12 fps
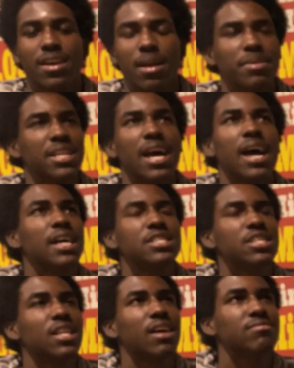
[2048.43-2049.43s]
I mean, not
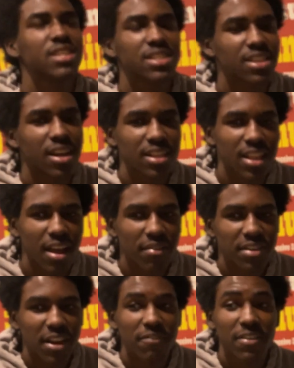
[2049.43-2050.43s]
IG Live, TikTok Live.
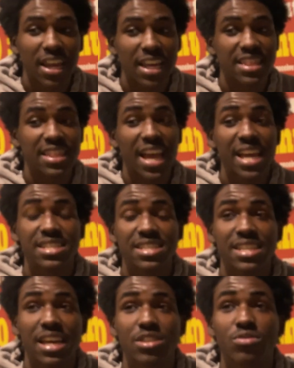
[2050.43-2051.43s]
And I feel like that
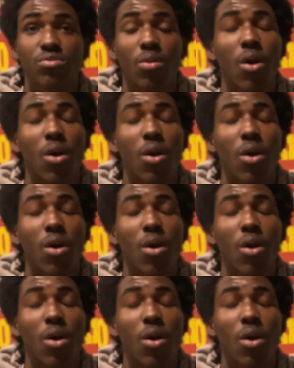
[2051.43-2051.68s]
schedule,